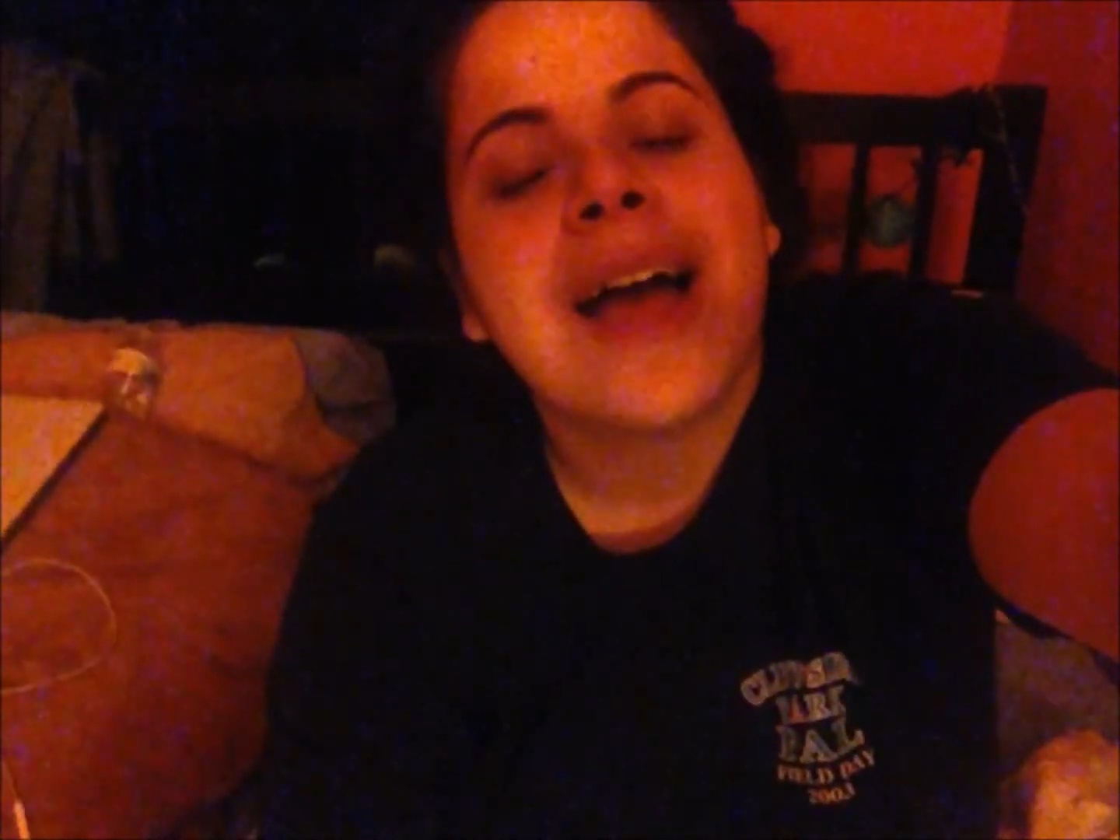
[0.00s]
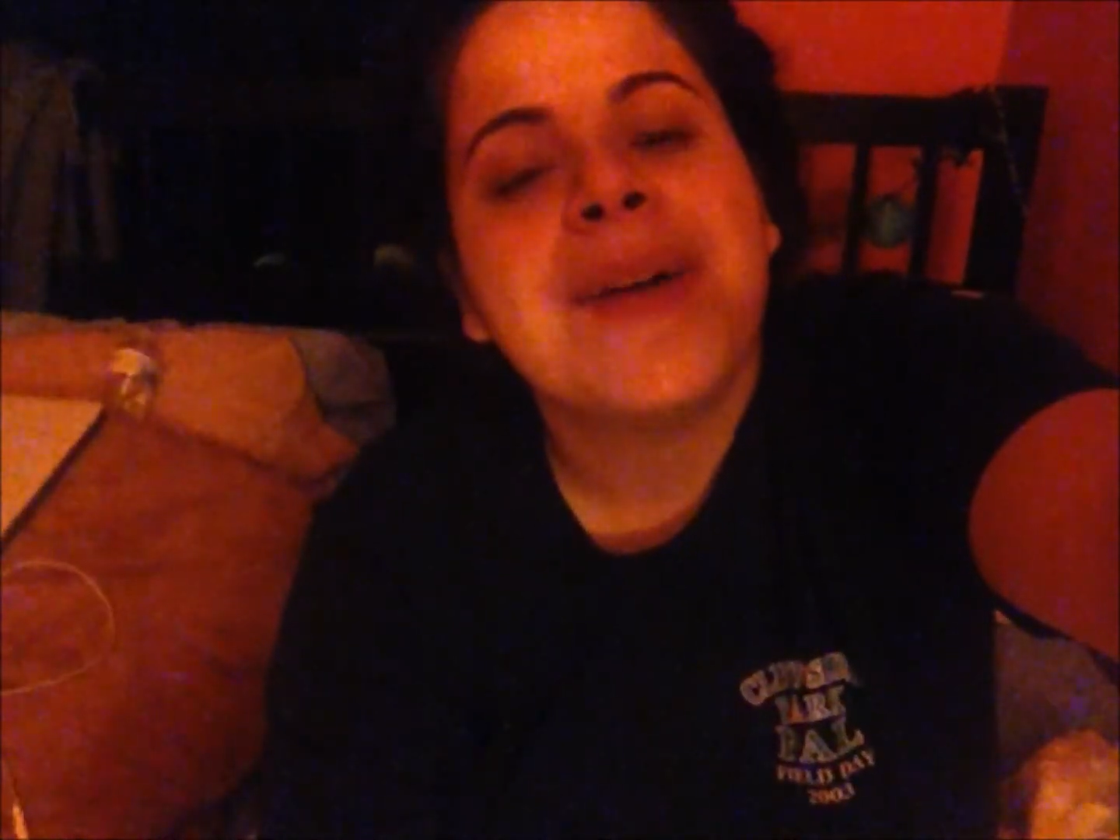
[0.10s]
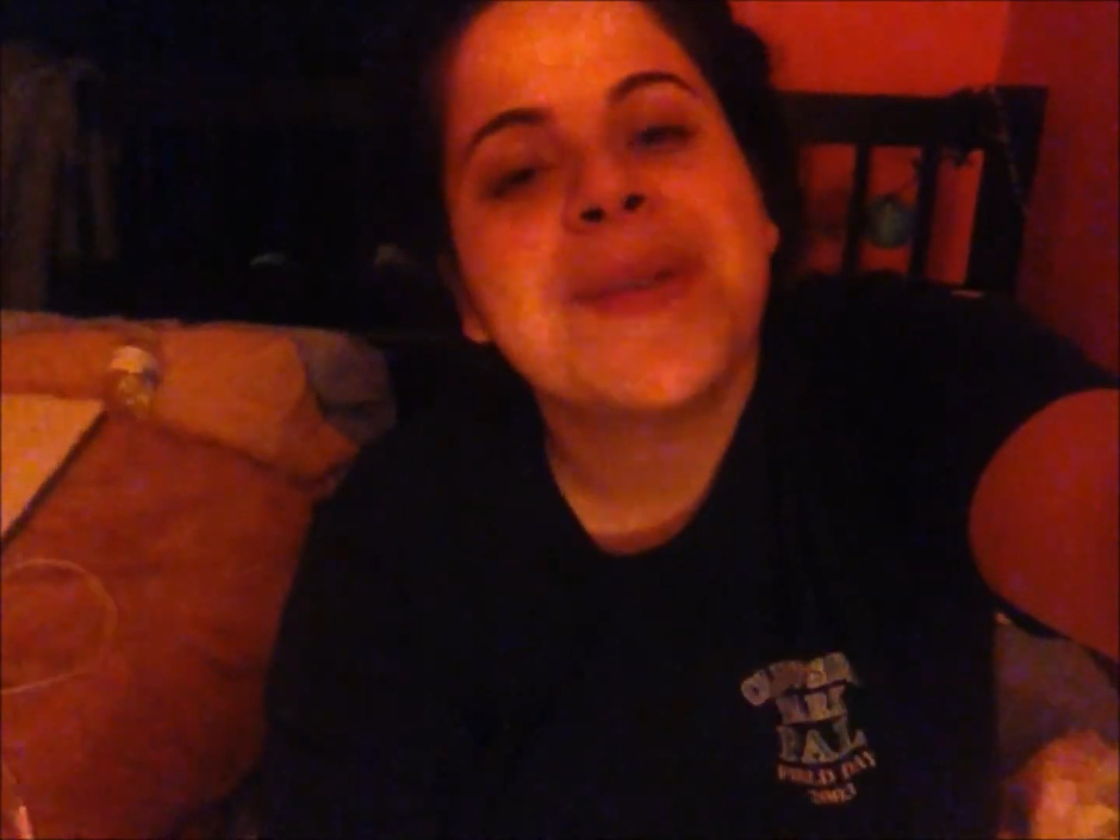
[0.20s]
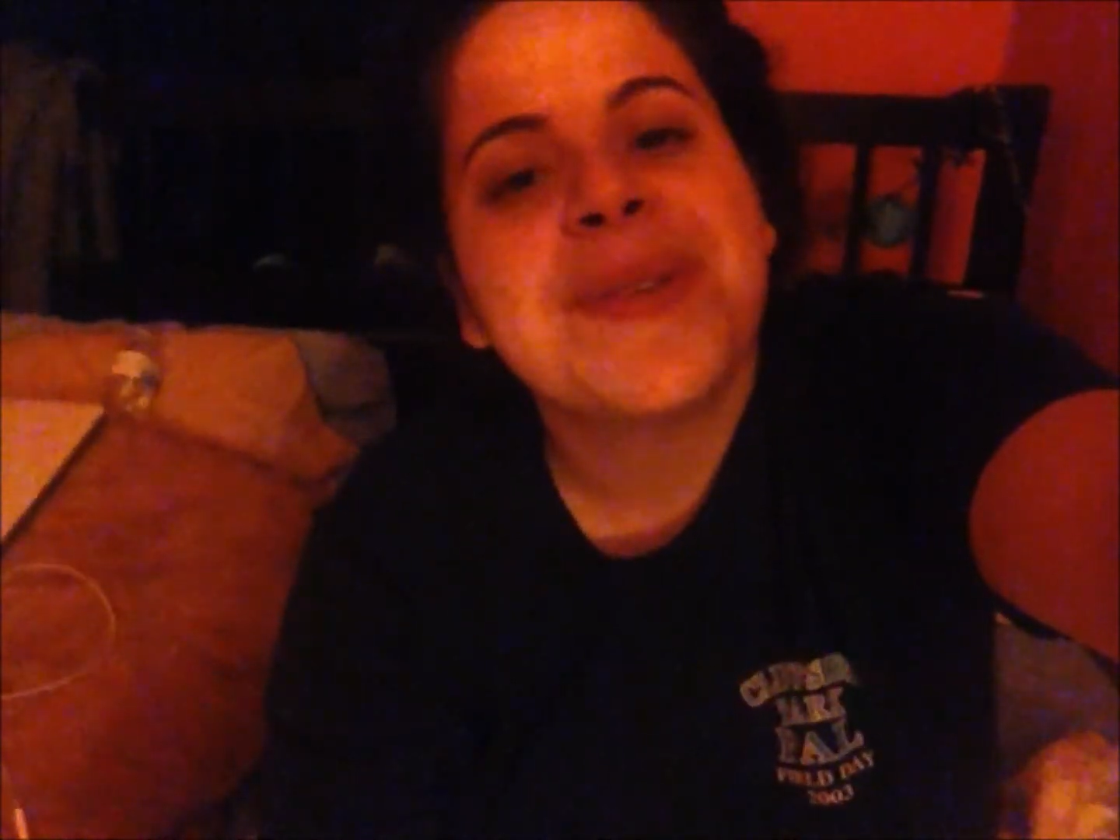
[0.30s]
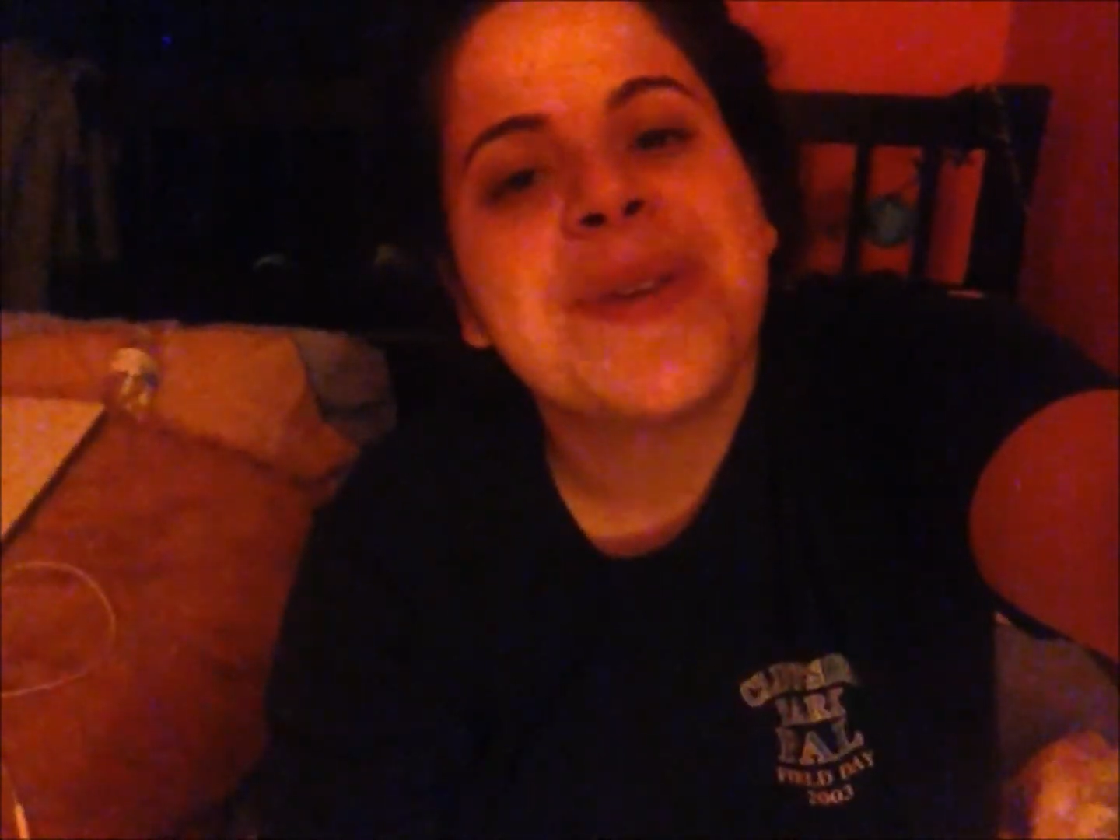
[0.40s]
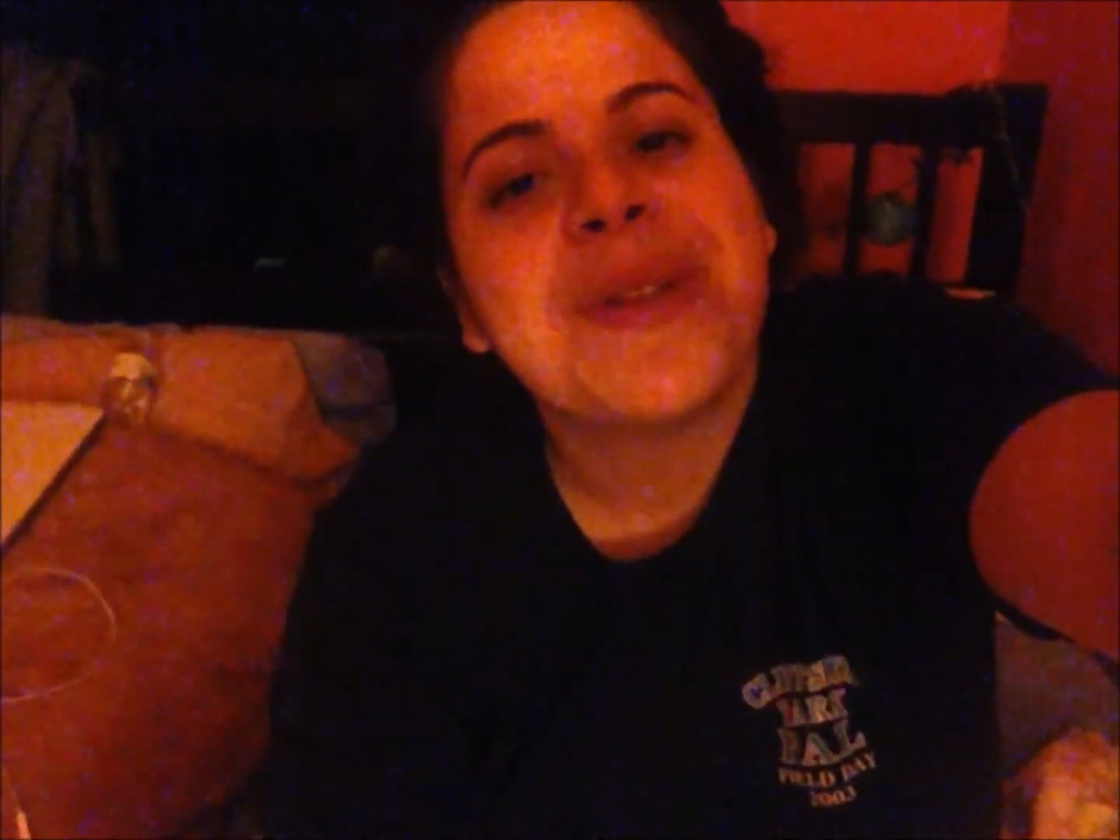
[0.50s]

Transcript: I will see